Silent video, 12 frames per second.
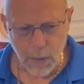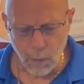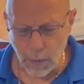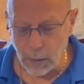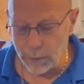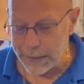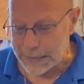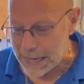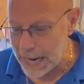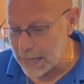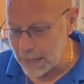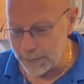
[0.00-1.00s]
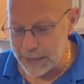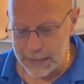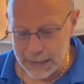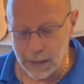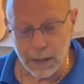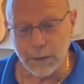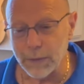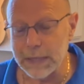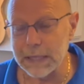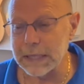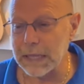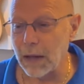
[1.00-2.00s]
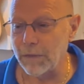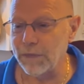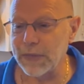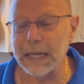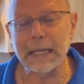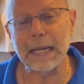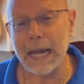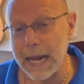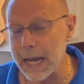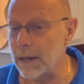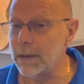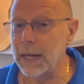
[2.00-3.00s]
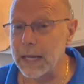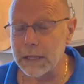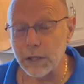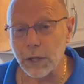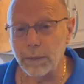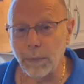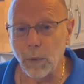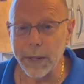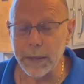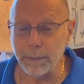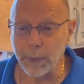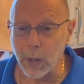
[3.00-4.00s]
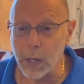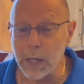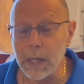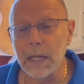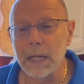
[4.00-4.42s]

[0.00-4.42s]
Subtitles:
Well, we tend to be dealing with stuff that can at some point burn.